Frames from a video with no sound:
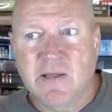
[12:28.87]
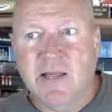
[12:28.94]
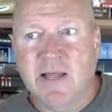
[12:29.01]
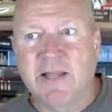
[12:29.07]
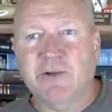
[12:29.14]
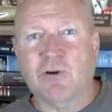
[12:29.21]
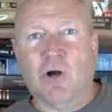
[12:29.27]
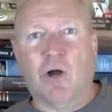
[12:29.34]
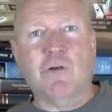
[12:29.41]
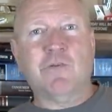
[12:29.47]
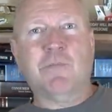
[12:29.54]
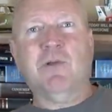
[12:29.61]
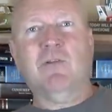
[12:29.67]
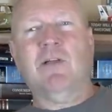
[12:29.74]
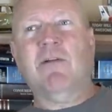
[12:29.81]
And you're
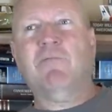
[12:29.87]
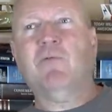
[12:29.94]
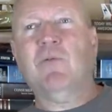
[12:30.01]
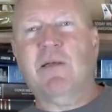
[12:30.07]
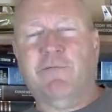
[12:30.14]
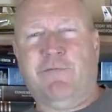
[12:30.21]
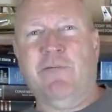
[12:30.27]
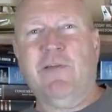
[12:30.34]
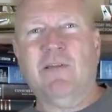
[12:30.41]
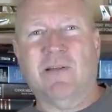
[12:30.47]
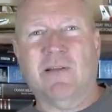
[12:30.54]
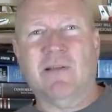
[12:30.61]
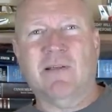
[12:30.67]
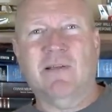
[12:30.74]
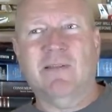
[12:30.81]
also going to be left with that
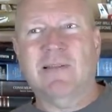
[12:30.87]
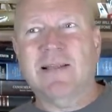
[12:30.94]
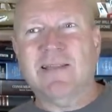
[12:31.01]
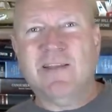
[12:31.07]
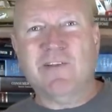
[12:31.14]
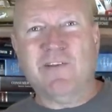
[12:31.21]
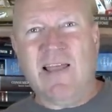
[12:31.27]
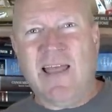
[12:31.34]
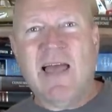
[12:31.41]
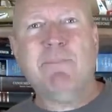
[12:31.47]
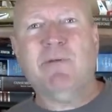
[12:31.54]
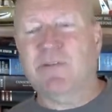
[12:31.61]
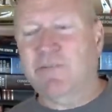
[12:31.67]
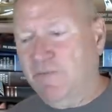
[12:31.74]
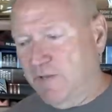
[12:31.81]
feeling that this
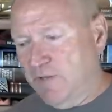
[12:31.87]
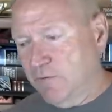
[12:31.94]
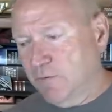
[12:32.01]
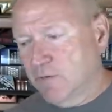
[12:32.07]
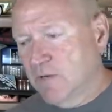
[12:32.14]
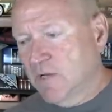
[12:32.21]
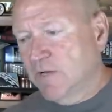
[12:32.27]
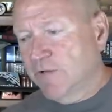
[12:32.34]
happened to you.